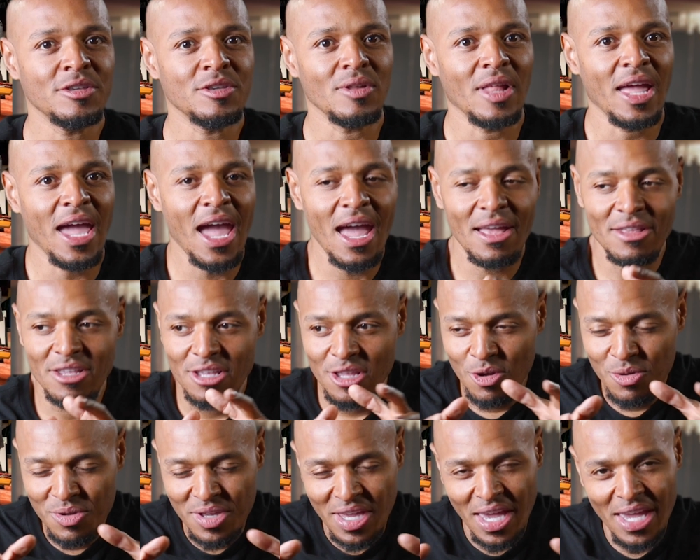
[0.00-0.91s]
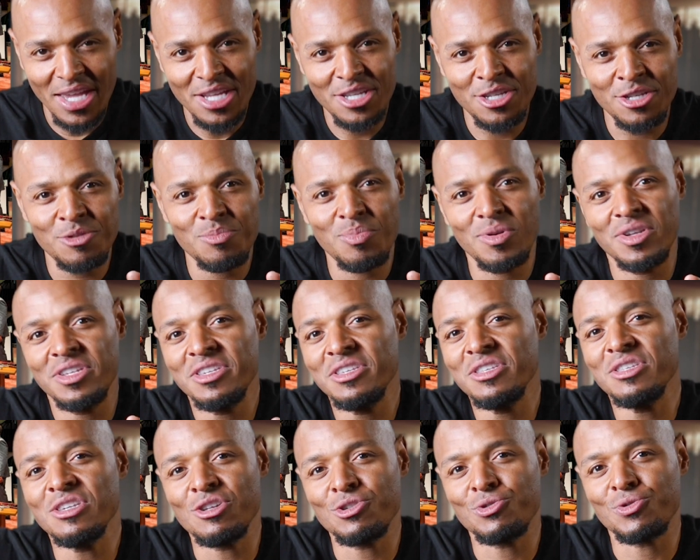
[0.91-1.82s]
So they had the locations pretty
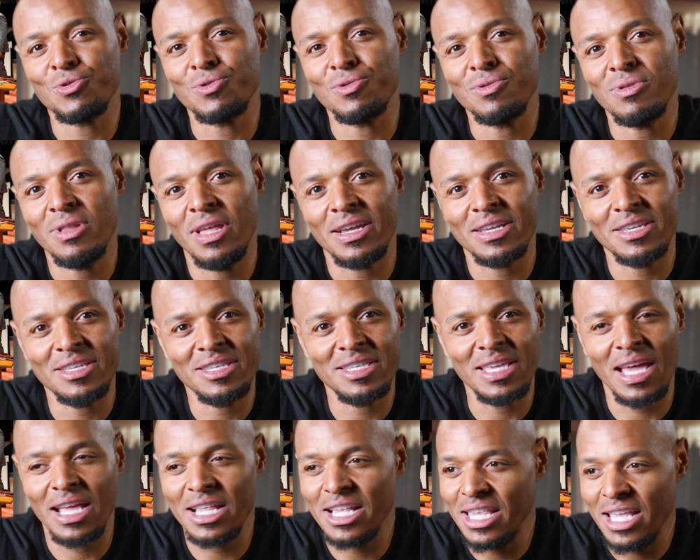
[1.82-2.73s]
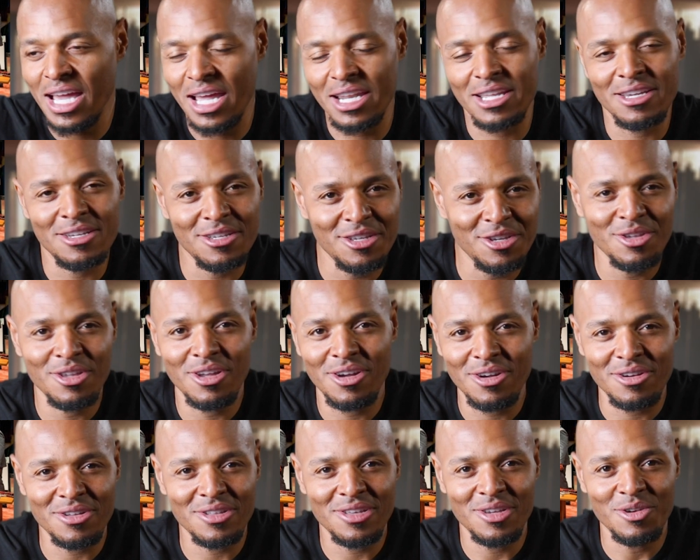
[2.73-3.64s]
central. Like it's not a lot of, you
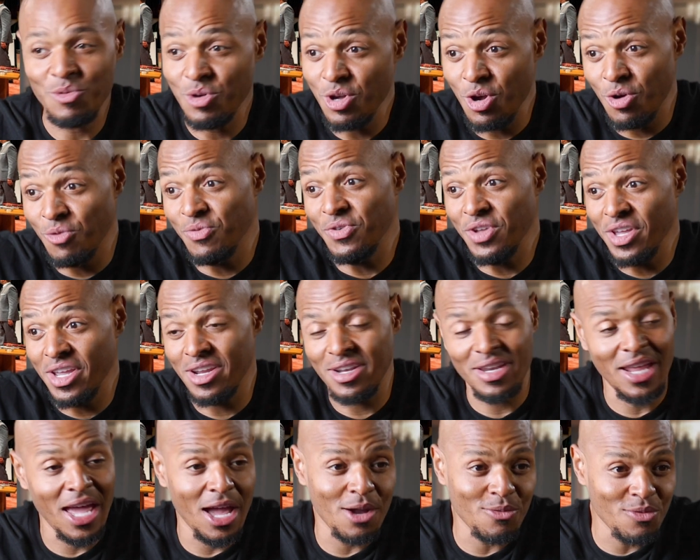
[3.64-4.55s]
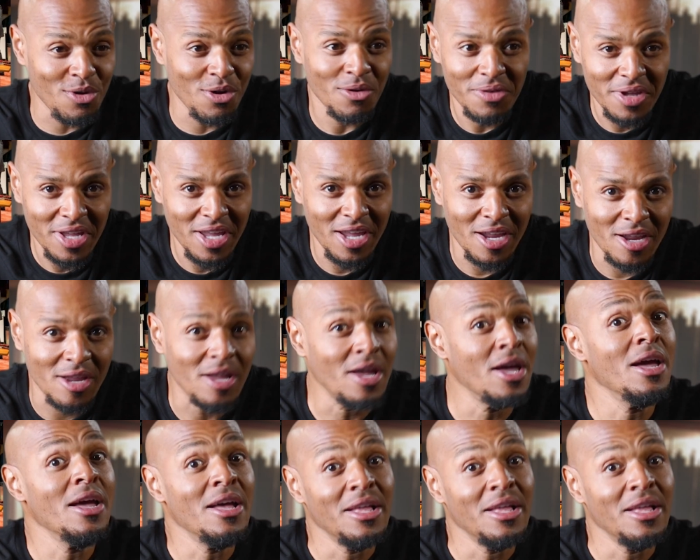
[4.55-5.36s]
know, we're over here now, we're over here.